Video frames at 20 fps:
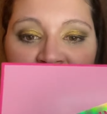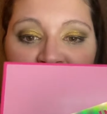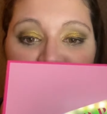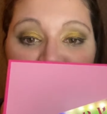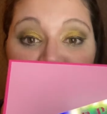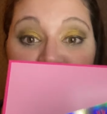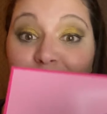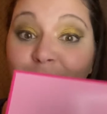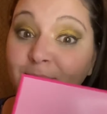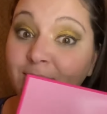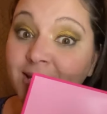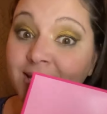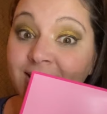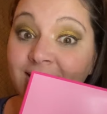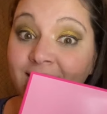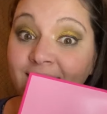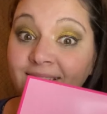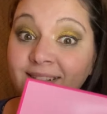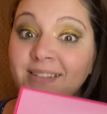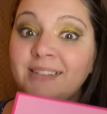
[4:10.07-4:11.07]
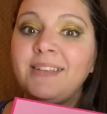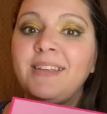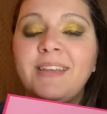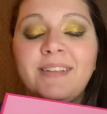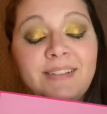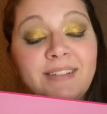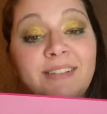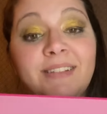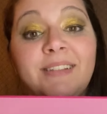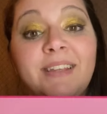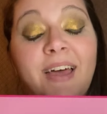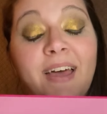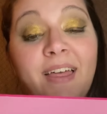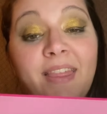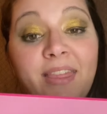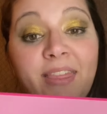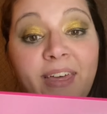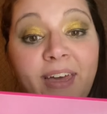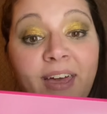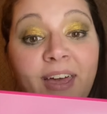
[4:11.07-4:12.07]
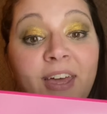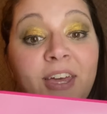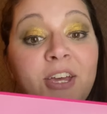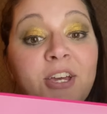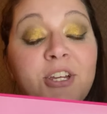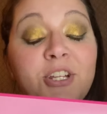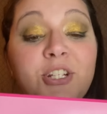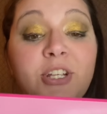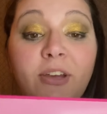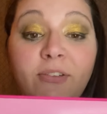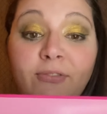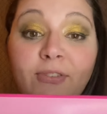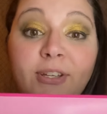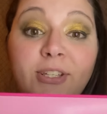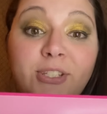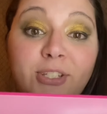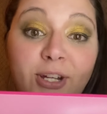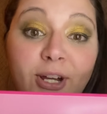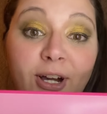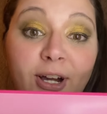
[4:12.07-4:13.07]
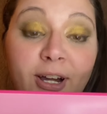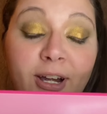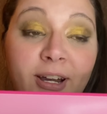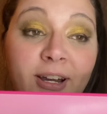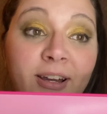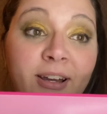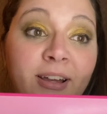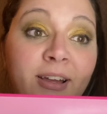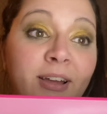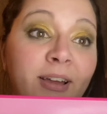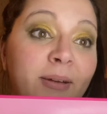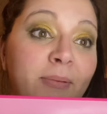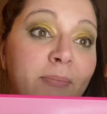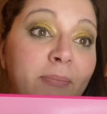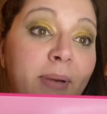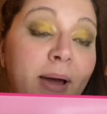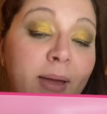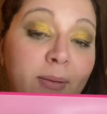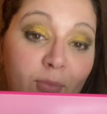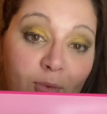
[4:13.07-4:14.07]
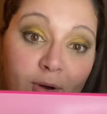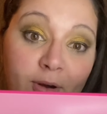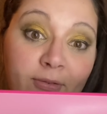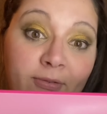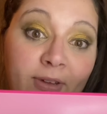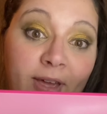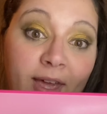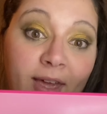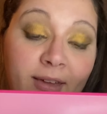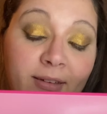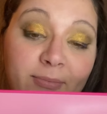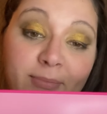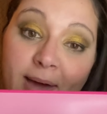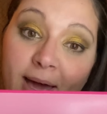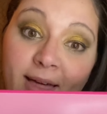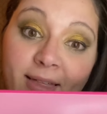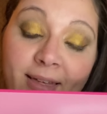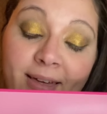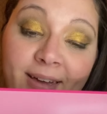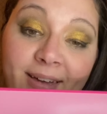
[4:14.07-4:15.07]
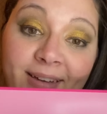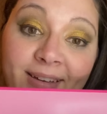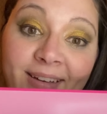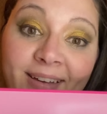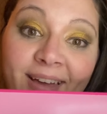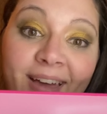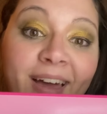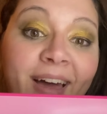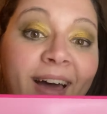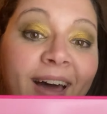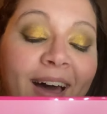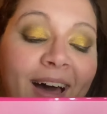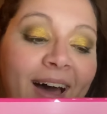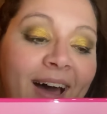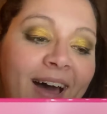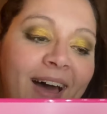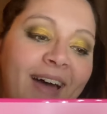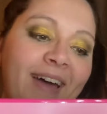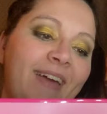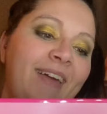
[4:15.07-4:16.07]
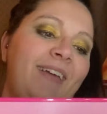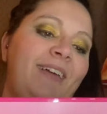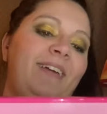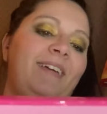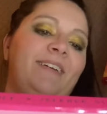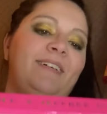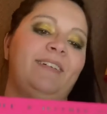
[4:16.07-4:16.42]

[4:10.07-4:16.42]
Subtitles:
Do you know what this is? This is the Jeffree Star by Morphe palette. I